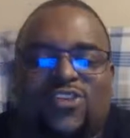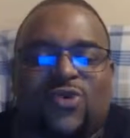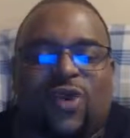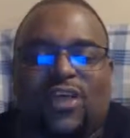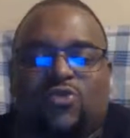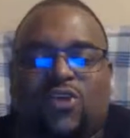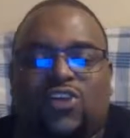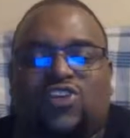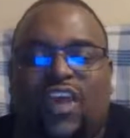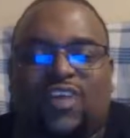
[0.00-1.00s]
yeah, it's like they had a
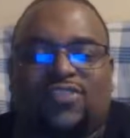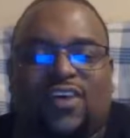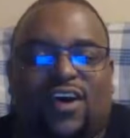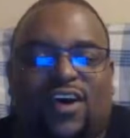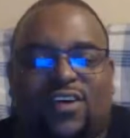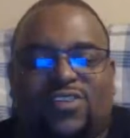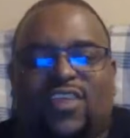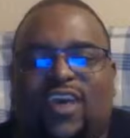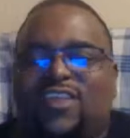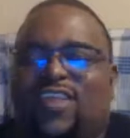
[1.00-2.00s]
2 out of 3 chance.
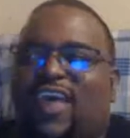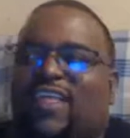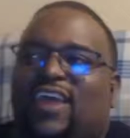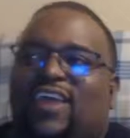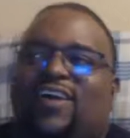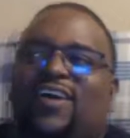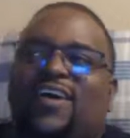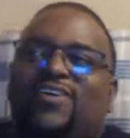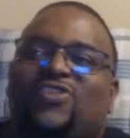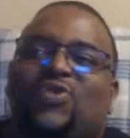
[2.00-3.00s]
They had
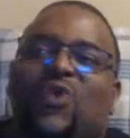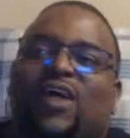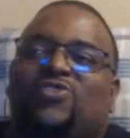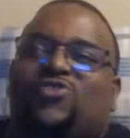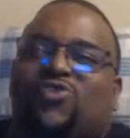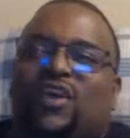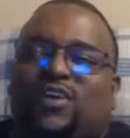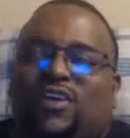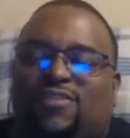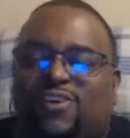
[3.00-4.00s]
like a 2 out
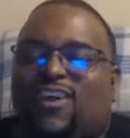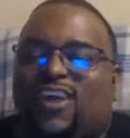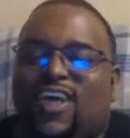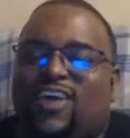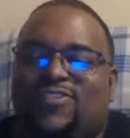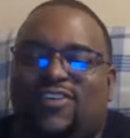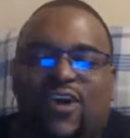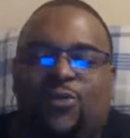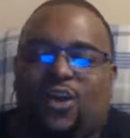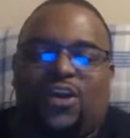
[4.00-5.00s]
of 3 of their
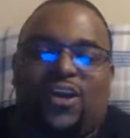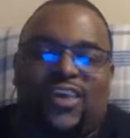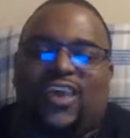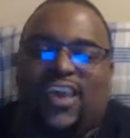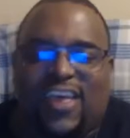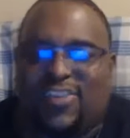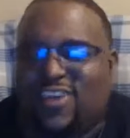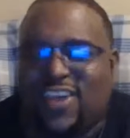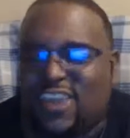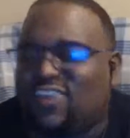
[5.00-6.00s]
kids were good
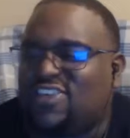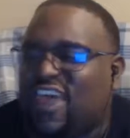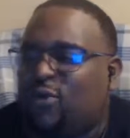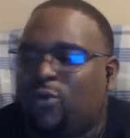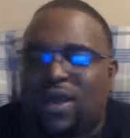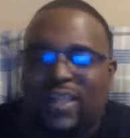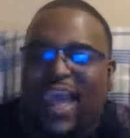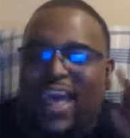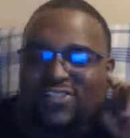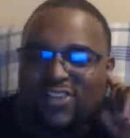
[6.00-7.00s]
kids. They just had
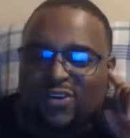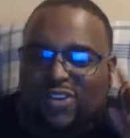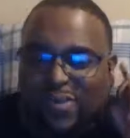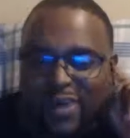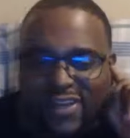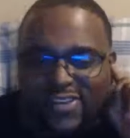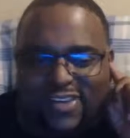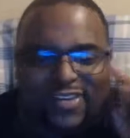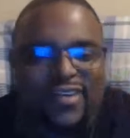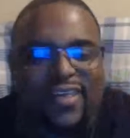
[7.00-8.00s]
one asshole of the bunch.